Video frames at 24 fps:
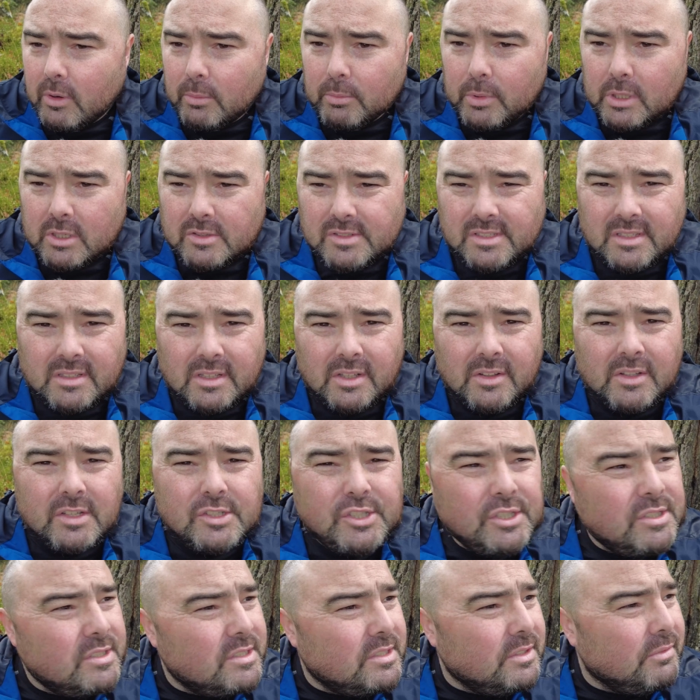on, because the
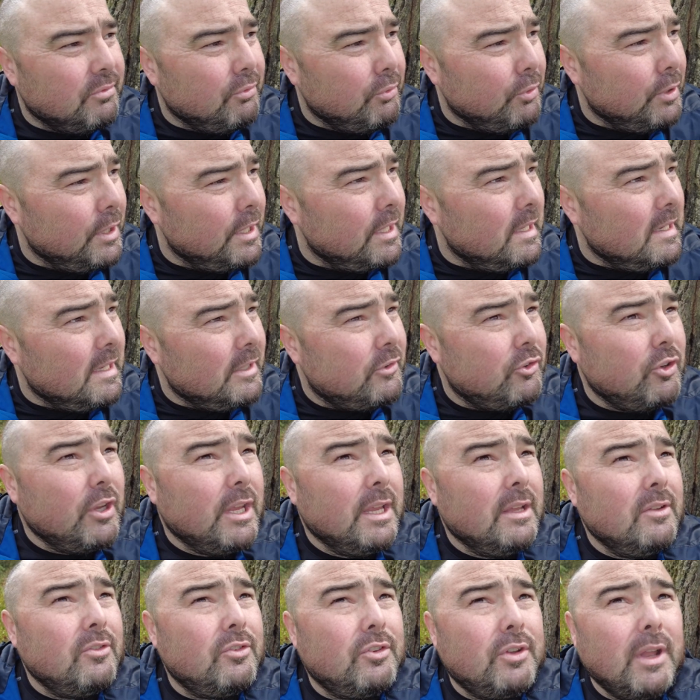conditions have really
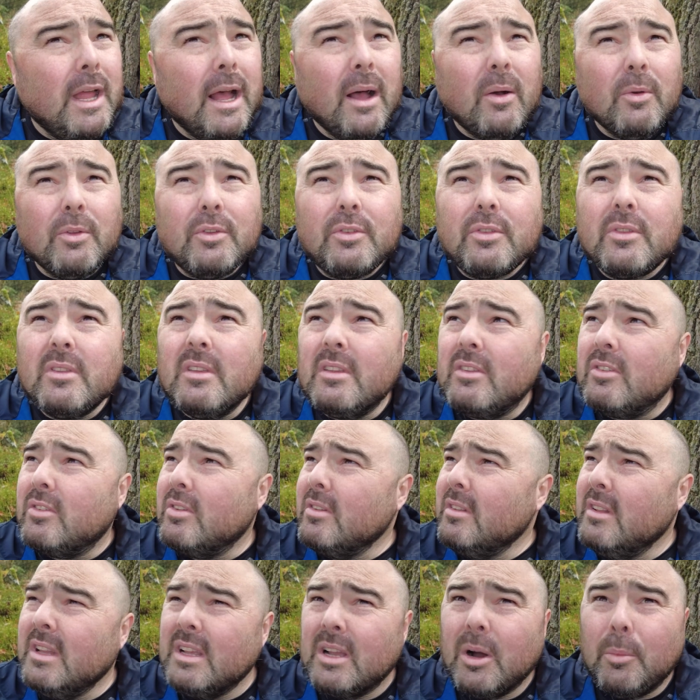changed now. It's
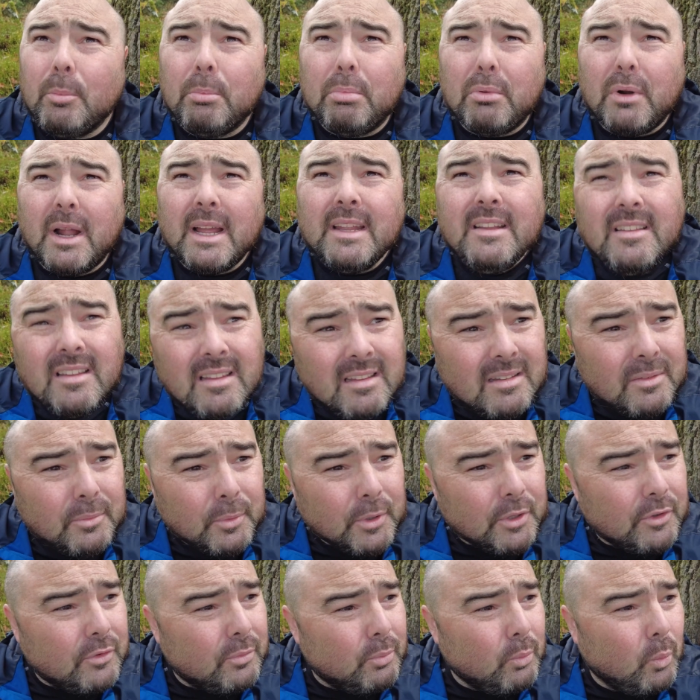suddenly got bright,
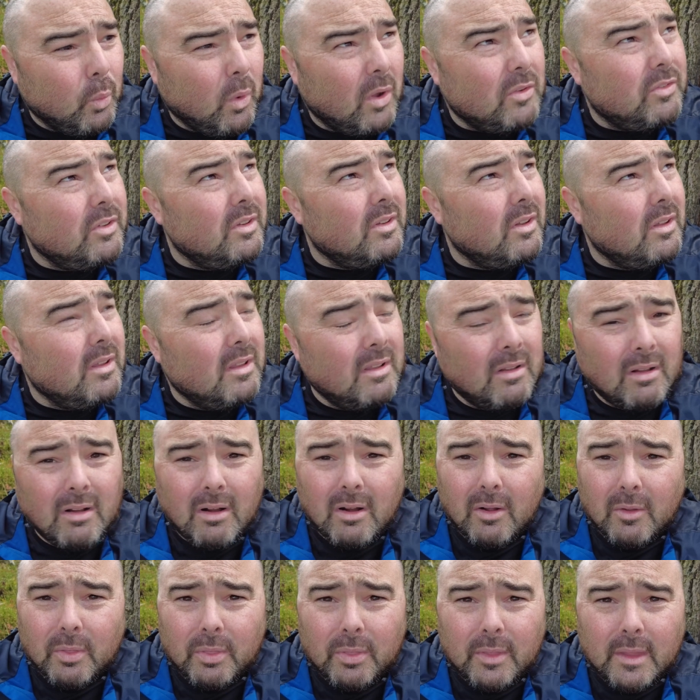which wasn't
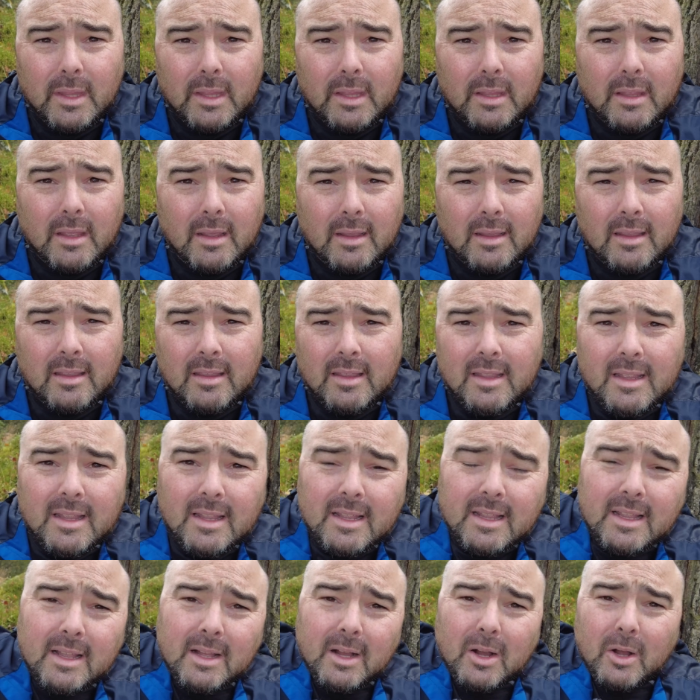on the
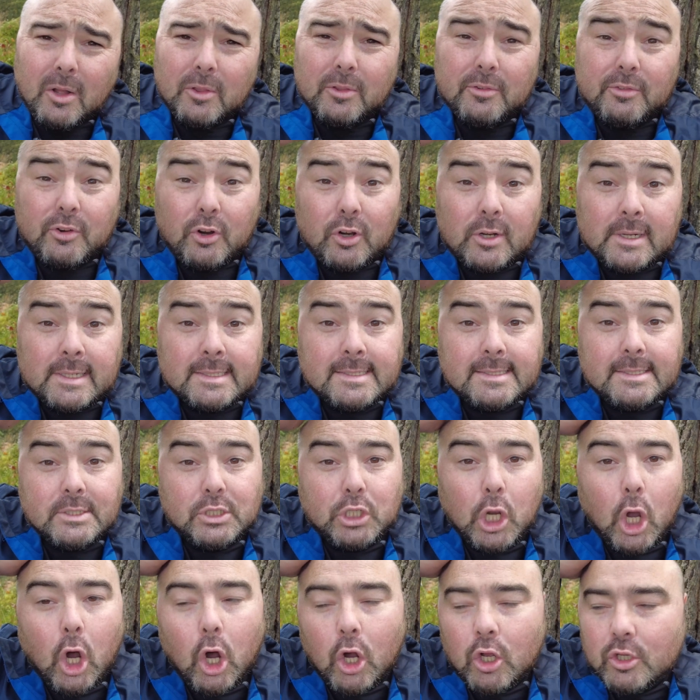forecast
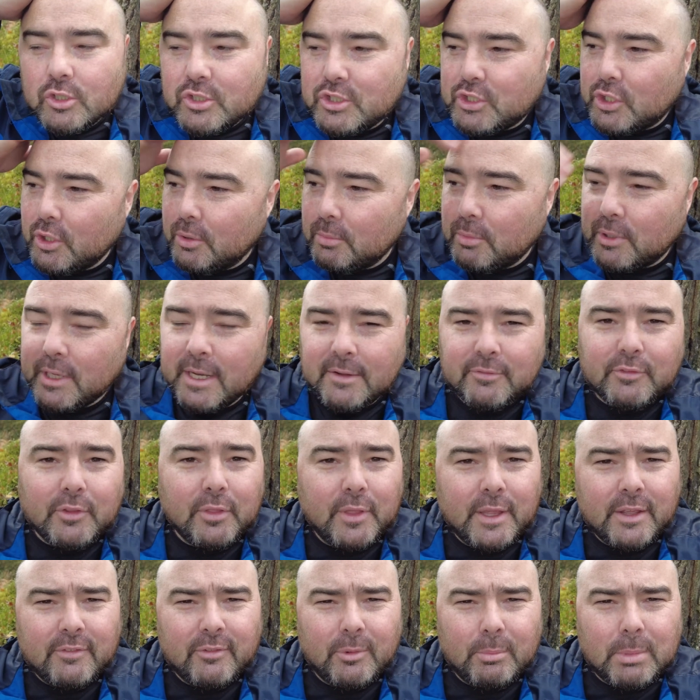at all. So I'm going to have to
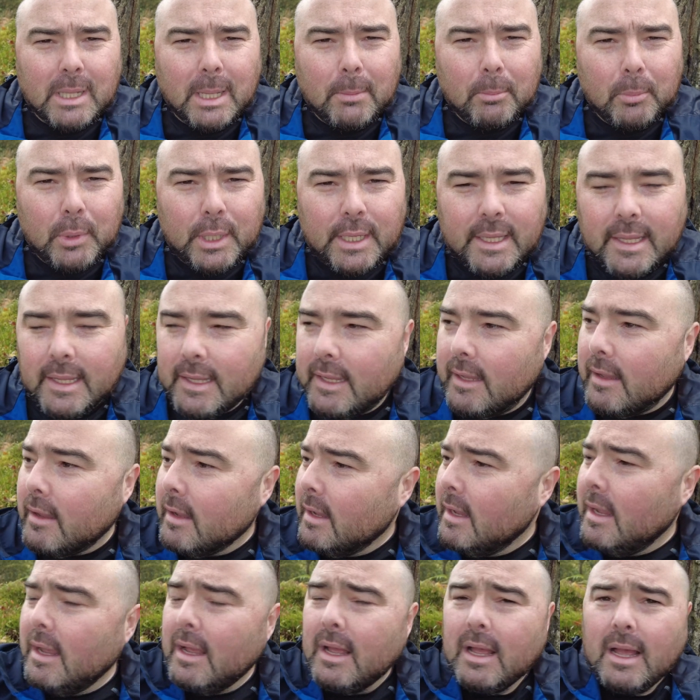think of a plan B here.
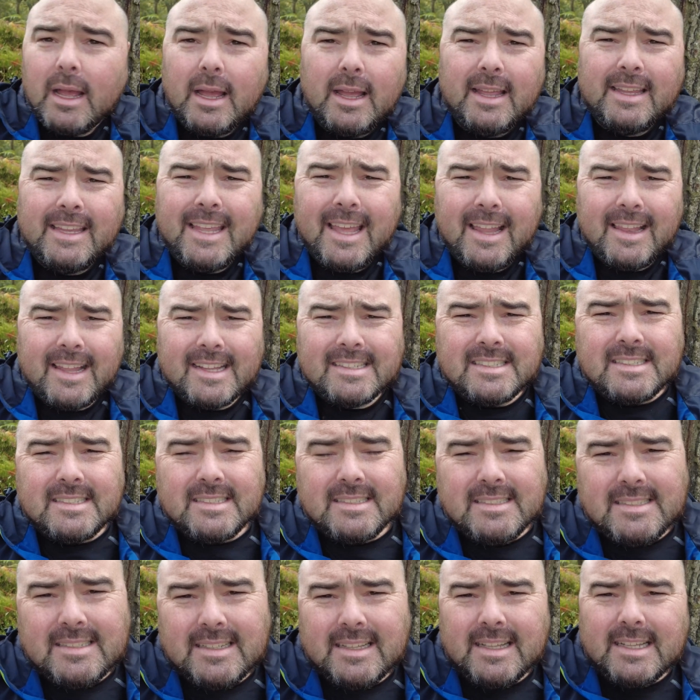Yeah,
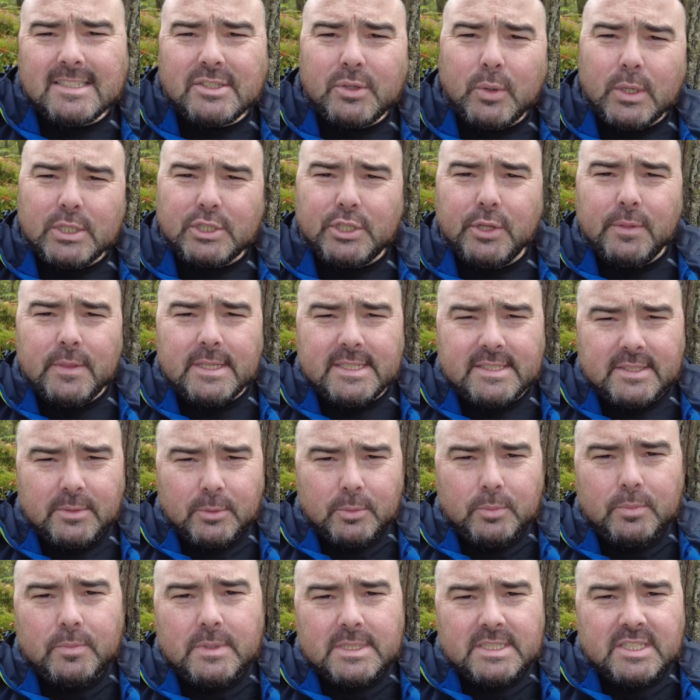last question. This
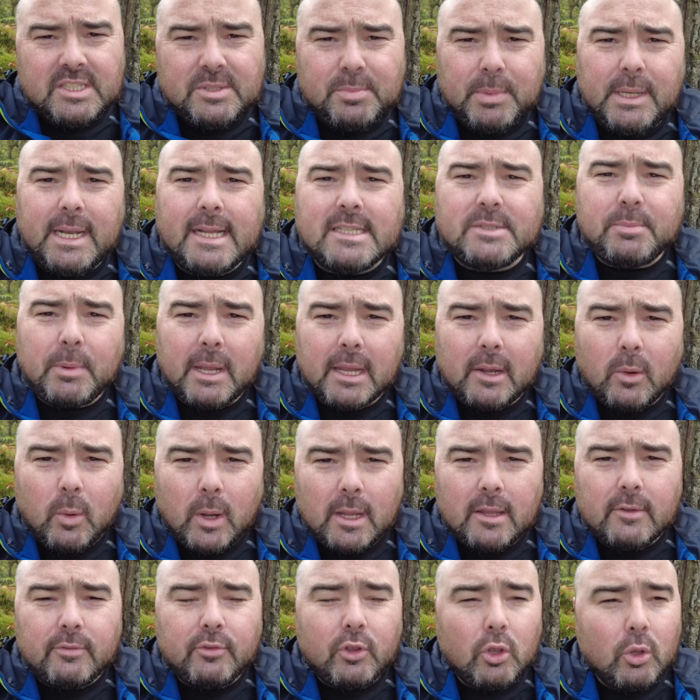has been asked by
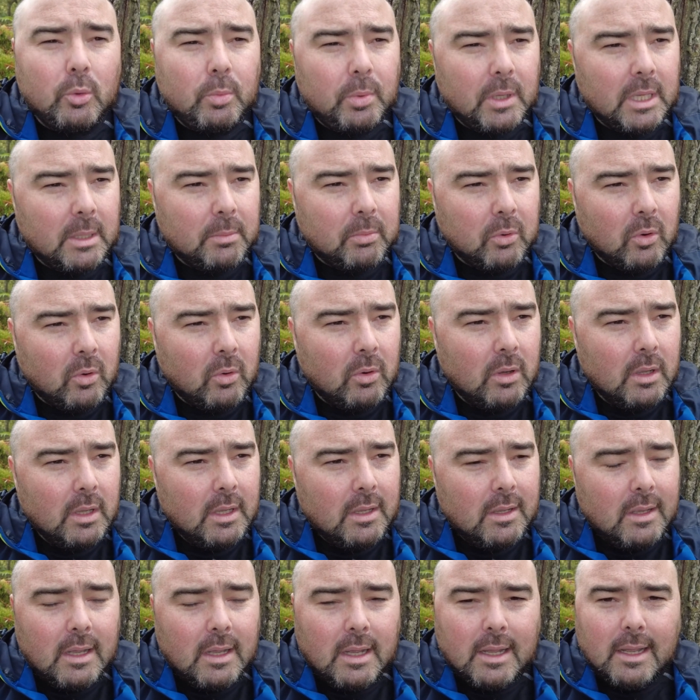quite a few people.
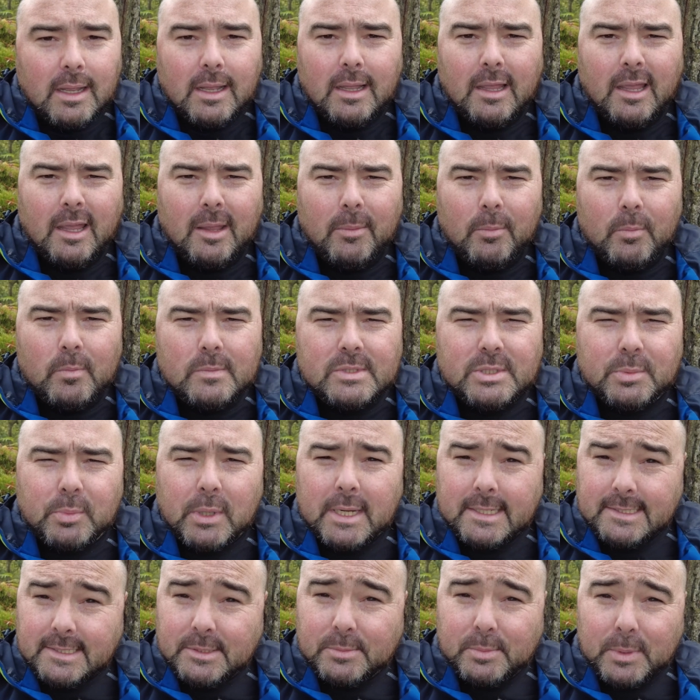
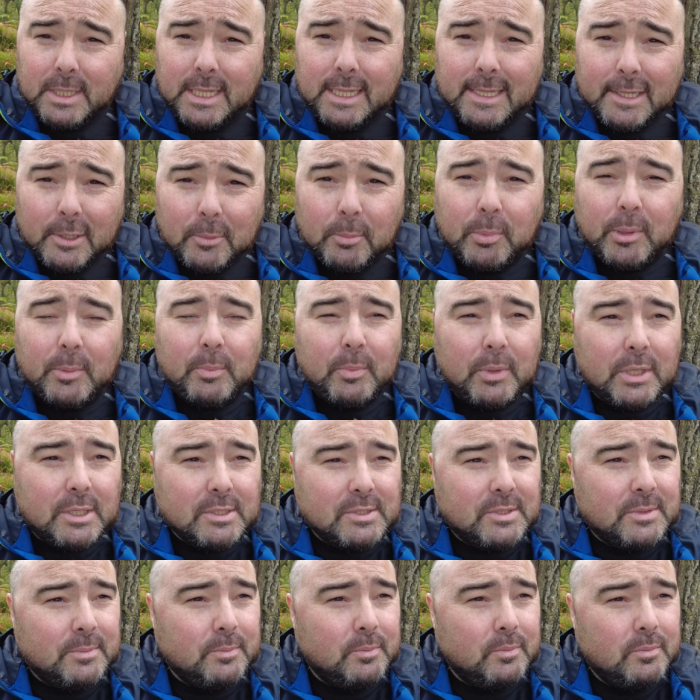Surprises me a little bit,
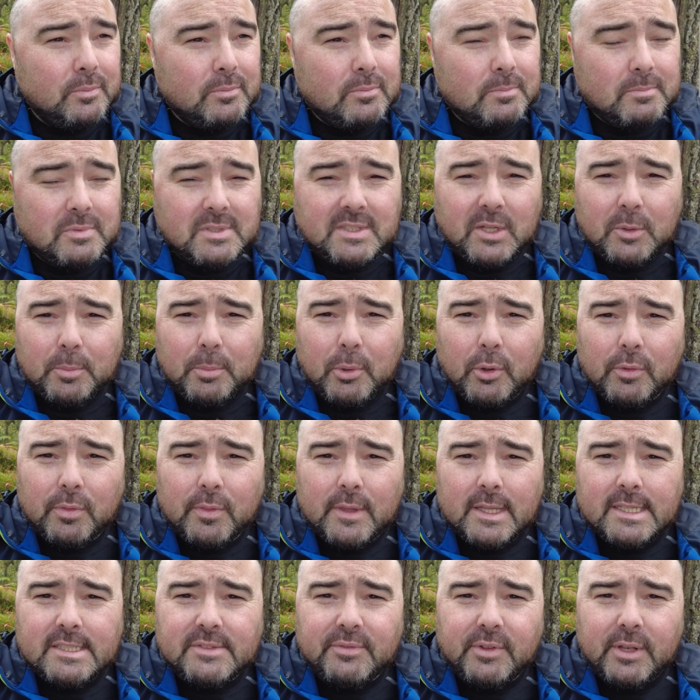because I'm still
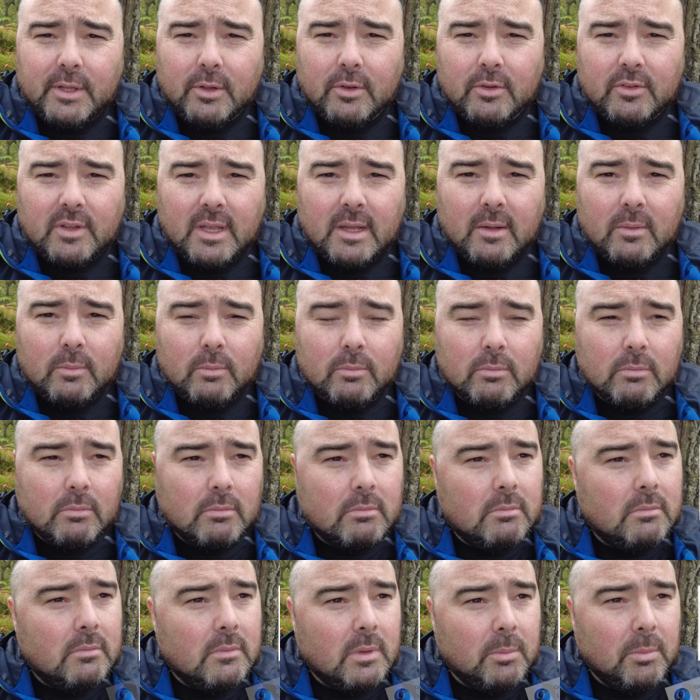putting these videos out and
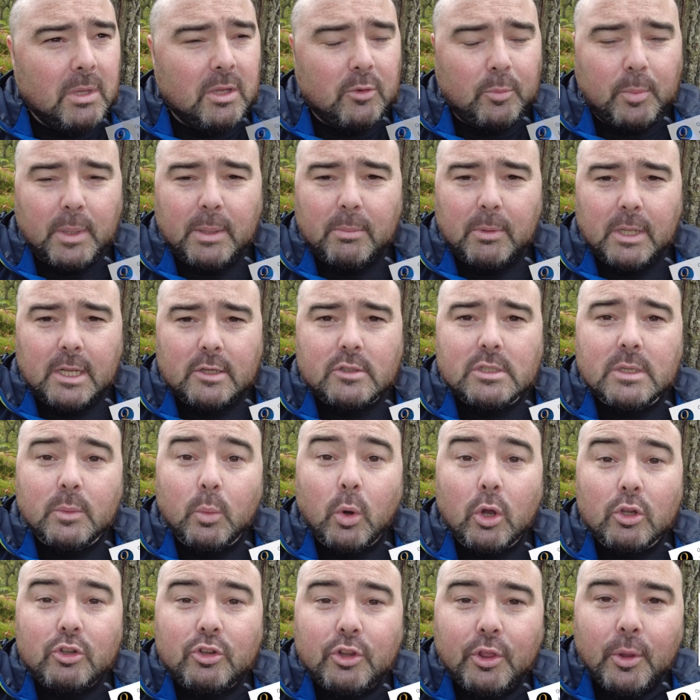amazed people actually
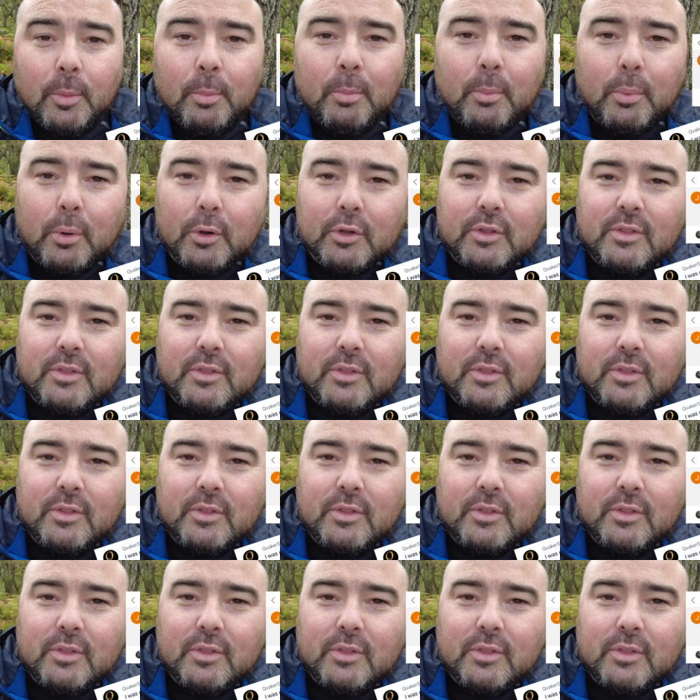watch them.